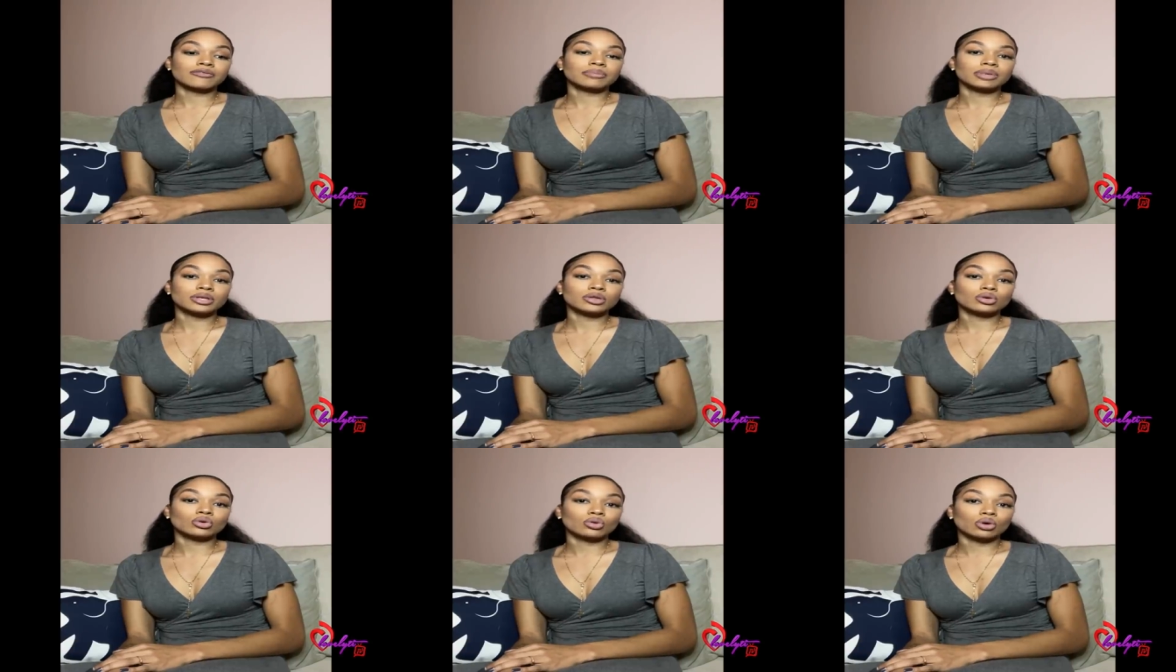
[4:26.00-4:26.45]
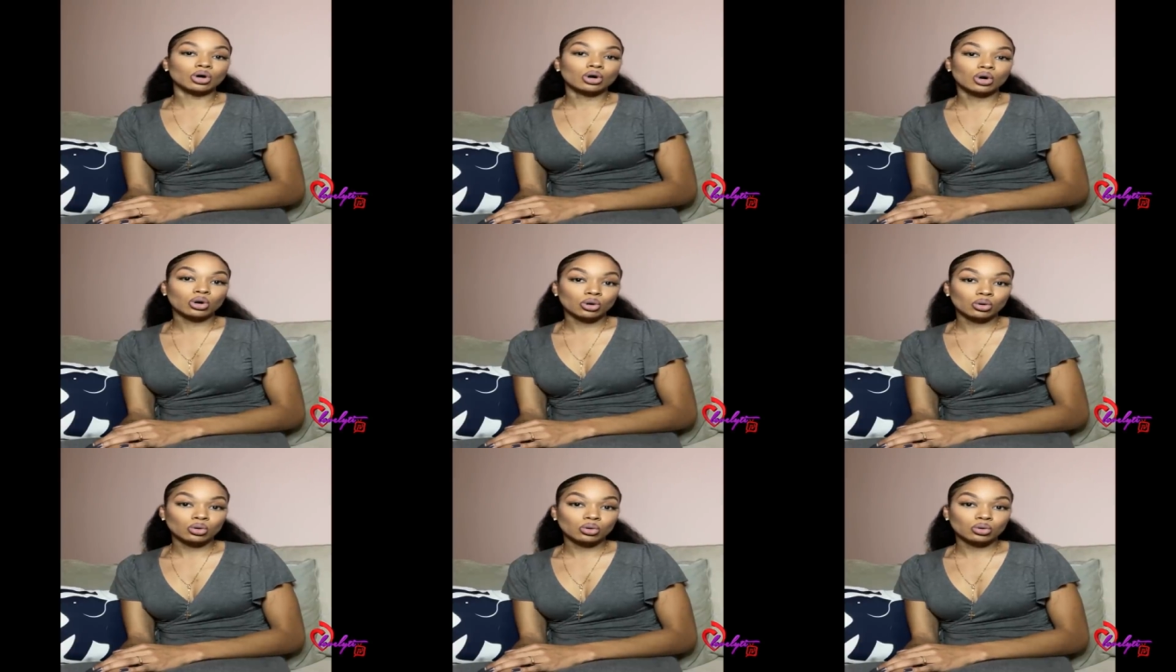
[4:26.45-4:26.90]
been through a
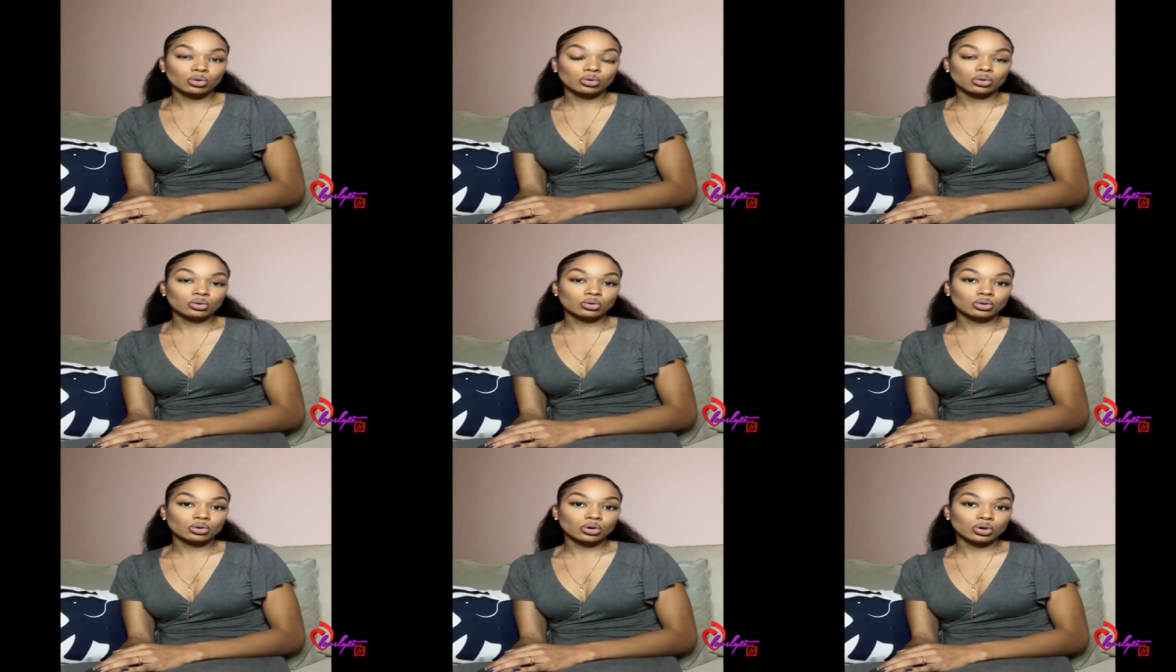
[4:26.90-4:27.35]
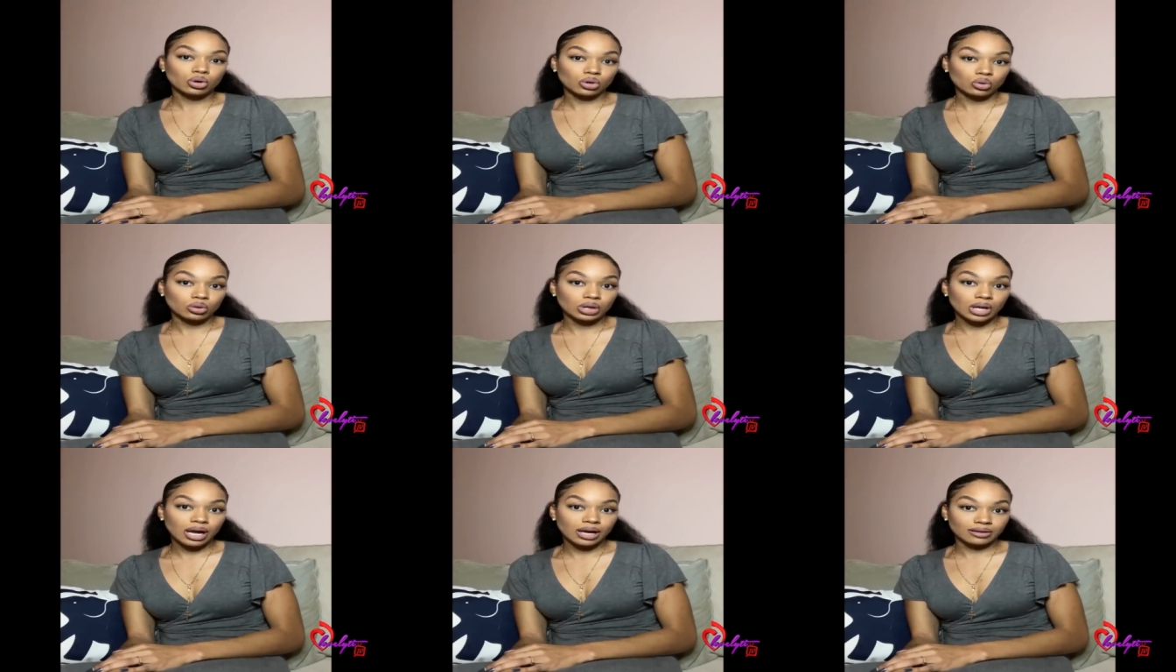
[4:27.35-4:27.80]
whole
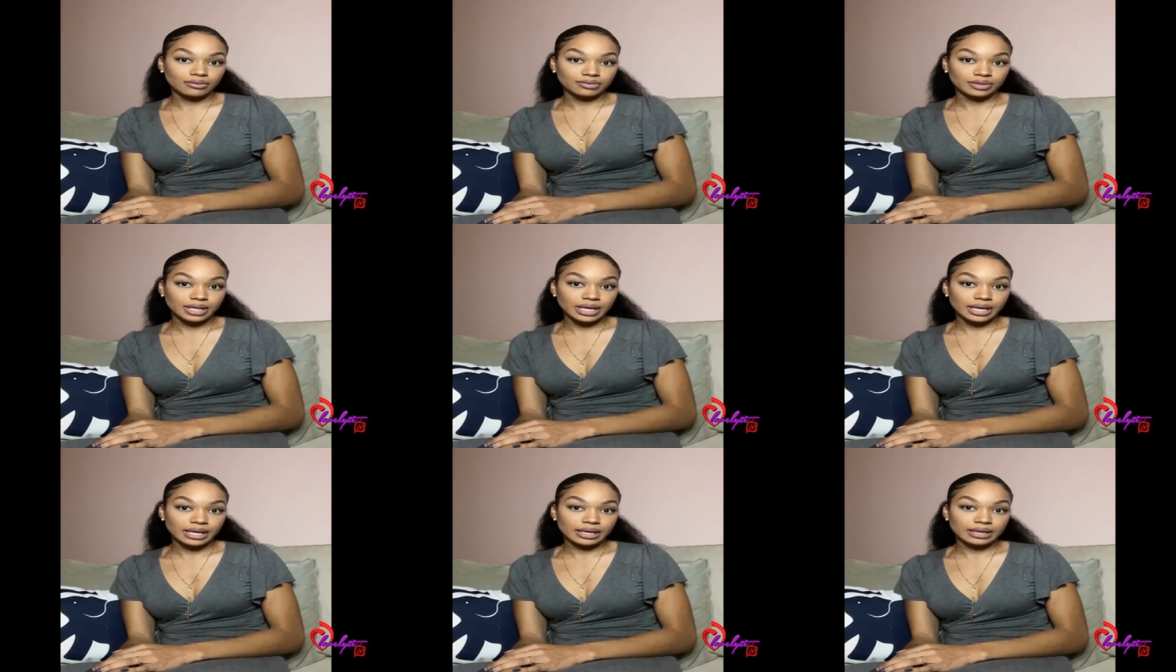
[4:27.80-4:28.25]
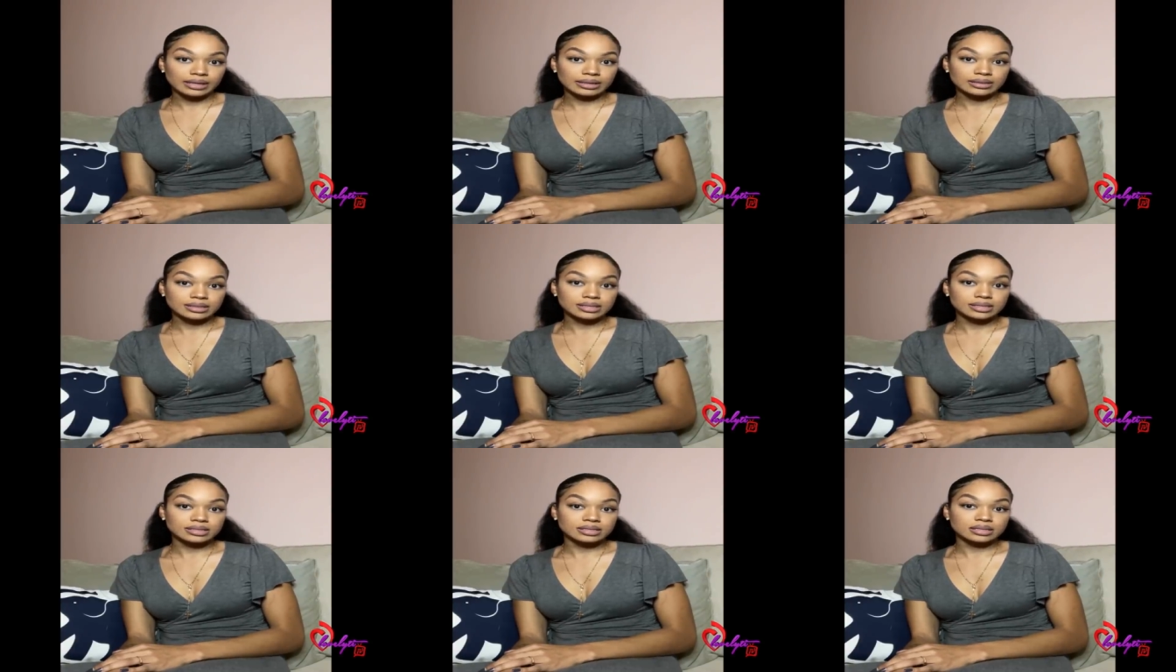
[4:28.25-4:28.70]
lot of
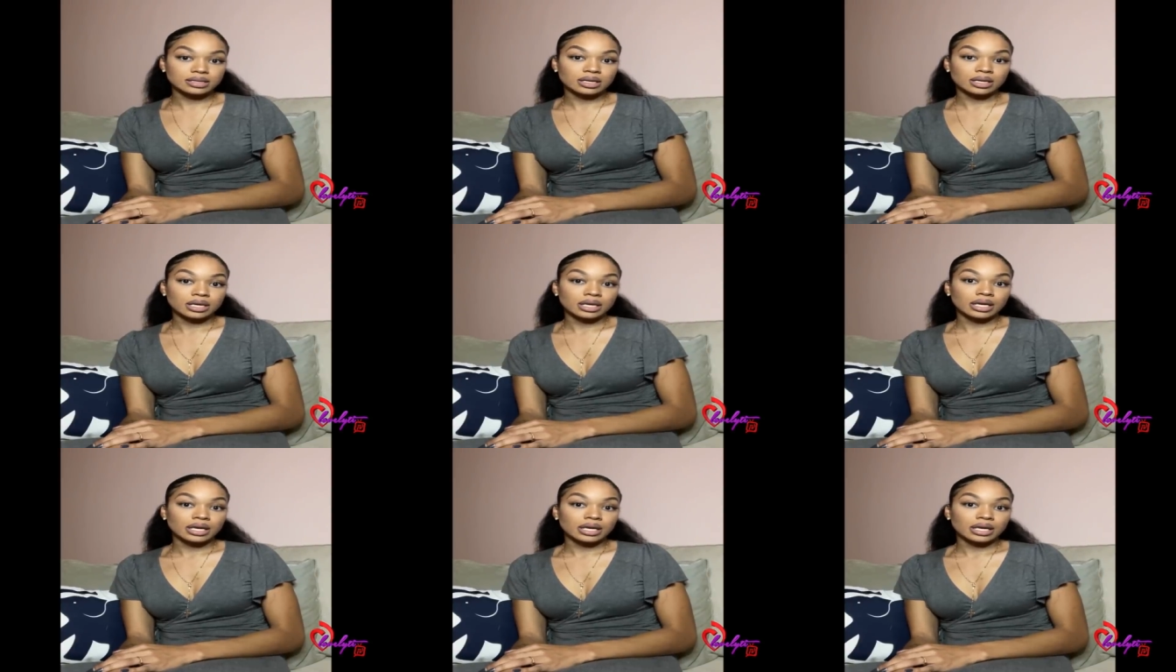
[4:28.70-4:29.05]
things,